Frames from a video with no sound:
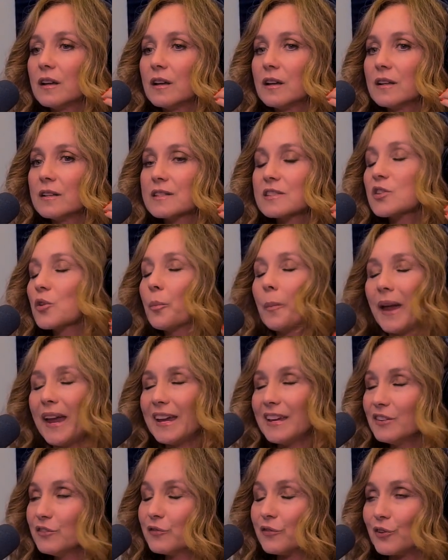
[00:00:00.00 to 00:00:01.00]
it's so
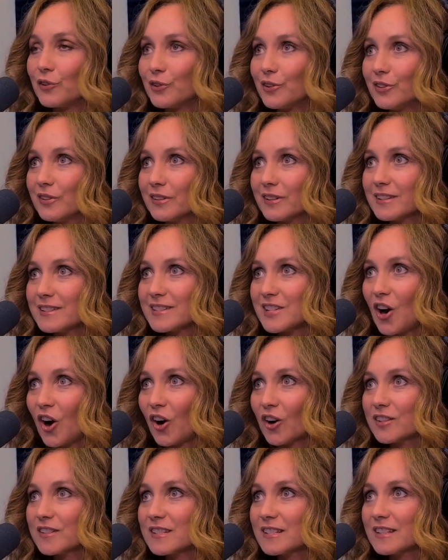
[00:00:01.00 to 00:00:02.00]
painful. It's
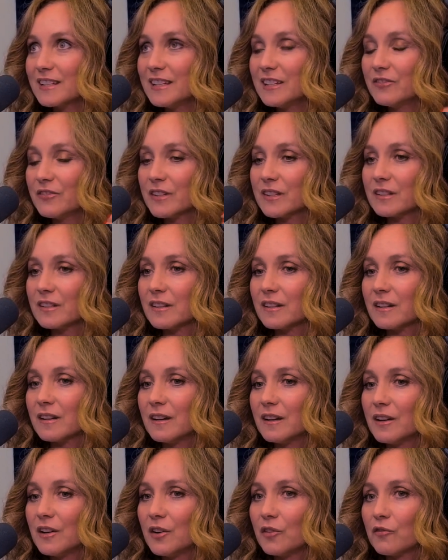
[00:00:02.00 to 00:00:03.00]
hard to even
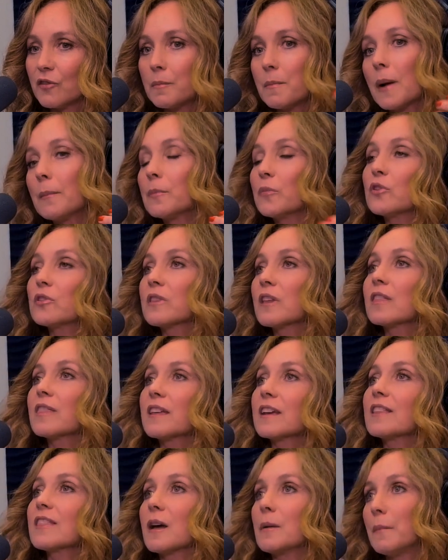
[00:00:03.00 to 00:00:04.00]
remember the
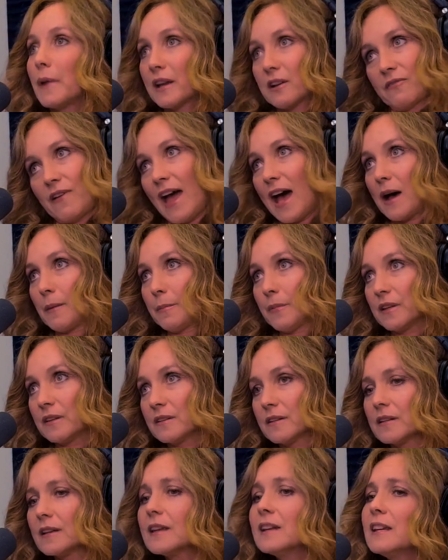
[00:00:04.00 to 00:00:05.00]
thing that might have
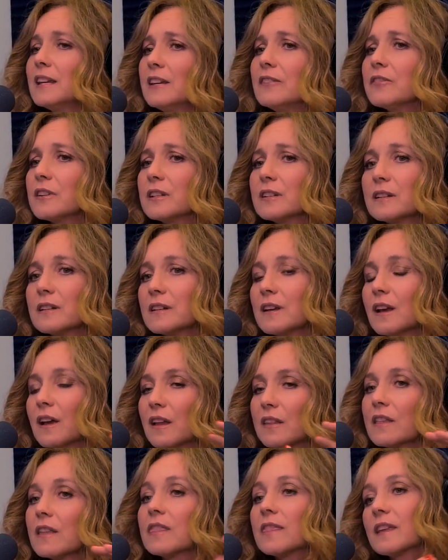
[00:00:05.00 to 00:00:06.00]
happened. And even
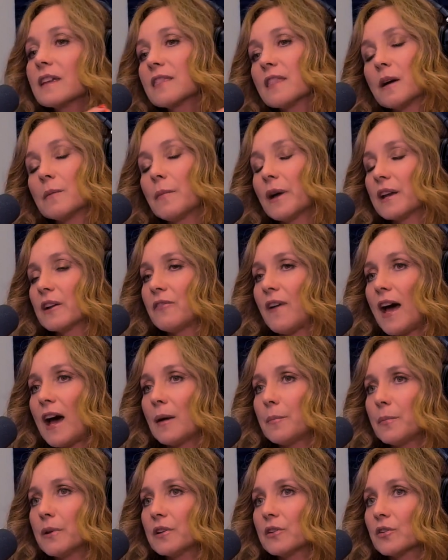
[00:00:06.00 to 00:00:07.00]
the thing that might have
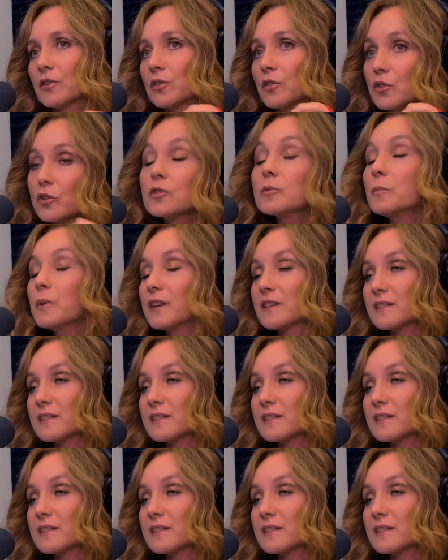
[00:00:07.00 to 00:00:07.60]
happened could be a